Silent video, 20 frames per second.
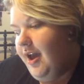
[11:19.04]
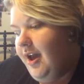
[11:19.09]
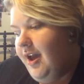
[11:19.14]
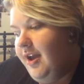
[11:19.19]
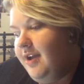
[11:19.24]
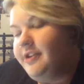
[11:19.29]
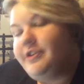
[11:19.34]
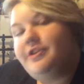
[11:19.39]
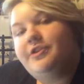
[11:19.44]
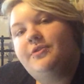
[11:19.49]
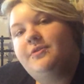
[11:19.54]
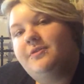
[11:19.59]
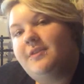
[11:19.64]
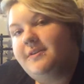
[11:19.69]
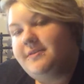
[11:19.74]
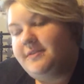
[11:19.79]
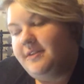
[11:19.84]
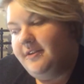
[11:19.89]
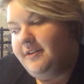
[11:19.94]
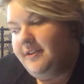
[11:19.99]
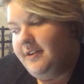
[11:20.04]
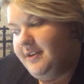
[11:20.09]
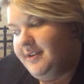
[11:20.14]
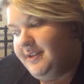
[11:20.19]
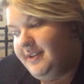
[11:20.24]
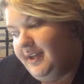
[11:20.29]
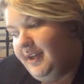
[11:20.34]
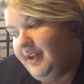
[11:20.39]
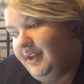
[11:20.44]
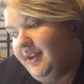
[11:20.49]
In
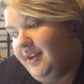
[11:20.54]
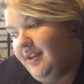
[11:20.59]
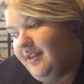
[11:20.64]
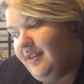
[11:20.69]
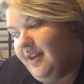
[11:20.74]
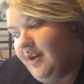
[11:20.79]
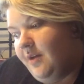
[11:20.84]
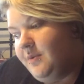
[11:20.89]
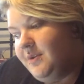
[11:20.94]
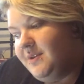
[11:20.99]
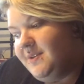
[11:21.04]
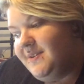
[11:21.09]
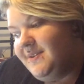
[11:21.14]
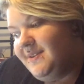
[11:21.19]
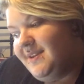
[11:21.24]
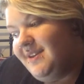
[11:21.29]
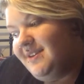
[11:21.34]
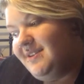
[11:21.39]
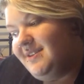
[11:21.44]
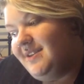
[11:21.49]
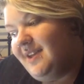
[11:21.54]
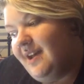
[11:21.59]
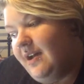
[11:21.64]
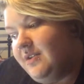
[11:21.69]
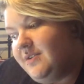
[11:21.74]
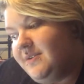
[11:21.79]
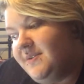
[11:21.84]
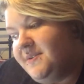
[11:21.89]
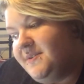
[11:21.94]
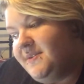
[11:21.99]
2013, there were
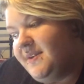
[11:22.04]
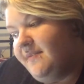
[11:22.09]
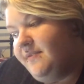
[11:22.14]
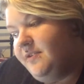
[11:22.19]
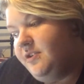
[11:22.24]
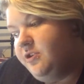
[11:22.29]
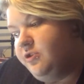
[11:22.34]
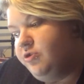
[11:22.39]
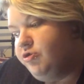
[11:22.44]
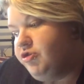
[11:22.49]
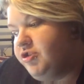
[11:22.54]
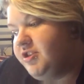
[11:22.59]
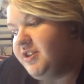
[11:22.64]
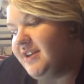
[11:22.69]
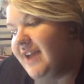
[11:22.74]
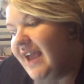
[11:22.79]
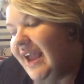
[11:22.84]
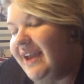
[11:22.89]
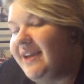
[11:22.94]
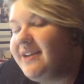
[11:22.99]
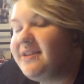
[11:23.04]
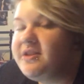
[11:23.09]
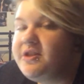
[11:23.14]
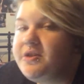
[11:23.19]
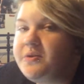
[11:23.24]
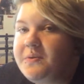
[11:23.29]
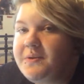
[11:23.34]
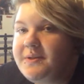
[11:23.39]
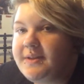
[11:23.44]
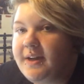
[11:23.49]
6,708
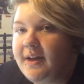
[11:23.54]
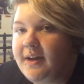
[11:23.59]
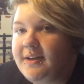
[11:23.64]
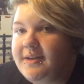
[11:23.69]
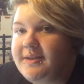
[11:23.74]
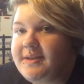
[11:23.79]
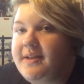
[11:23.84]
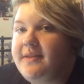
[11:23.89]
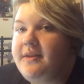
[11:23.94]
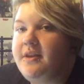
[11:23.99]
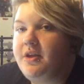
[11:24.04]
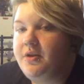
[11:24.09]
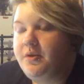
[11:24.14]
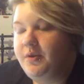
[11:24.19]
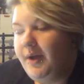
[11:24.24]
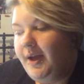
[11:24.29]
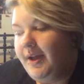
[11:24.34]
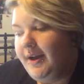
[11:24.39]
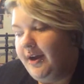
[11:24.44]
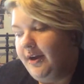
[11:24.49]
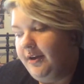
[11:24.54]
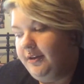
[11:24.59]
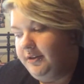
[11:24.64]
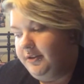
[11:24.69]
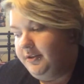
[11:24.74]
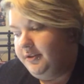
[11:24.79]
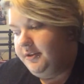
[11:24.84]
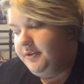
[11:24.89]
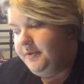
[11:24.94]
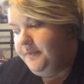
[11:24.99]
suicides in the UK and
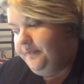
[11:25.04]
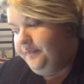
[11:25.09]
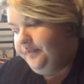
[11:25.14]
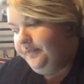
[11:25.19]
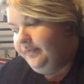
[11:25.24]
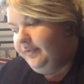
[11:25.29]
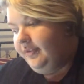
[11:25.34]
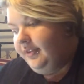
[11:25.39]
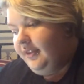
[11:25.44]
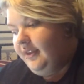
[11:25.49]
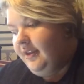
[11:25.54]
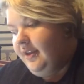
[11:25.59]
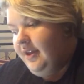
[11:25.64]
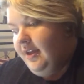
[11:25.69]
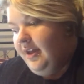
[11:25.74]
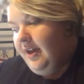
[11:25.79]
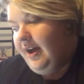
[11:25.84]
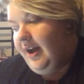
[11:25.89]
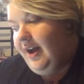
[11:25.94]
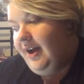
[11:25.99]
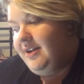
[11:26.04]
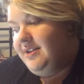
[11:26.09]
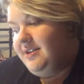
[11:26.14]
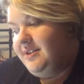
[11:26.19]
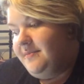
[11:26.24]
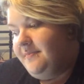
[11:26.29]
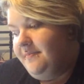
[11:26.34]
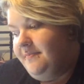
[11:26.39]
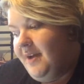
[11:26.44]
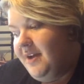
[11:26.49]
Ireland.
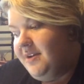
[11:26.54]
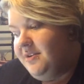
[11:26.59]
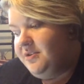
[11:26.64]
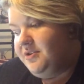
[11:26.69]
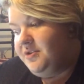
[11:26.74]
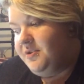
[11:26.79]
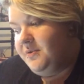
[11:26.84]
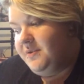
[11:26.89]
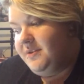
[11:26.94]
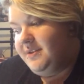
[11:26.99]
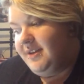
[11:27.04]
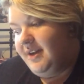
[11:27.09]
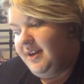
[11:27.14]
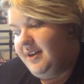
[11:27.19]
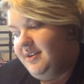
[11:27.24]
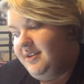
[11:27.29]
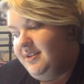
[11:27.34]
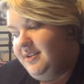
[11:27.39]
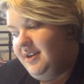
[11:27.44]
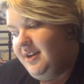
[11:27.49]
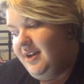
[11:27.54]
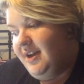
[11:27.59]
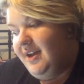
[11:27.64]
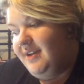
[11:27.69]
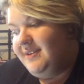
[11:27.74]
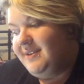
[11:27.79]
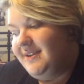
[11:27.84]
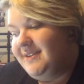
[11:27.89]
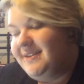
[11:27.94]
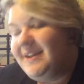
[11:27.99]
And male suicide
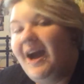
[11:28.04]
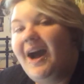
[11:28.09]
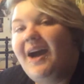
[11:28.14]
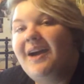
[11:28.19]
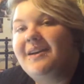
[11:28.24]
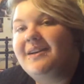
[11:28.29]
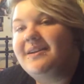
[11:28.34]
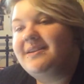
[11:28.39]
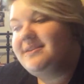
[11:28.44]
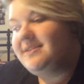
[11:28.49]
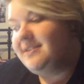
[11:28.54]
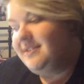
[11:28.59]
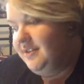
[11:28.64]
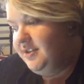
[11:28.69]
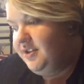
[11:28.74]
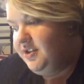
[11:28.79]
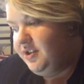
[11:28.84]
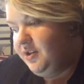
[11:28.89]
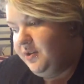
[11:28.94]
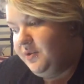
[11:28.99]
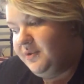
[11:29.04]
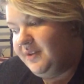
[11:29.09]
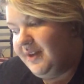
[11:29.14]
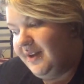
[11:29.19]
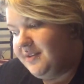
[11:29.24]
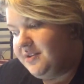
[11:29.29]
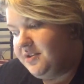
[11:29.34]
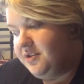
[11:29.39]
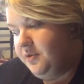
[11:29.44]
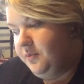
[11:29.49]
is at its highest since
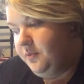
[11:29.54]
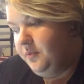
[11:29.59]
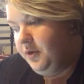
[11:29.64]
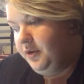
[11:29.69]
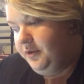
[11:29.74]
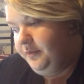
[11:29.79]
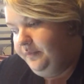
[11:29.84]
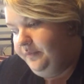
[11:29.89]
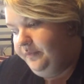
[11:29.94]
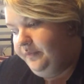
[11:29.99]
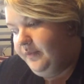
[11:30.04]
2001.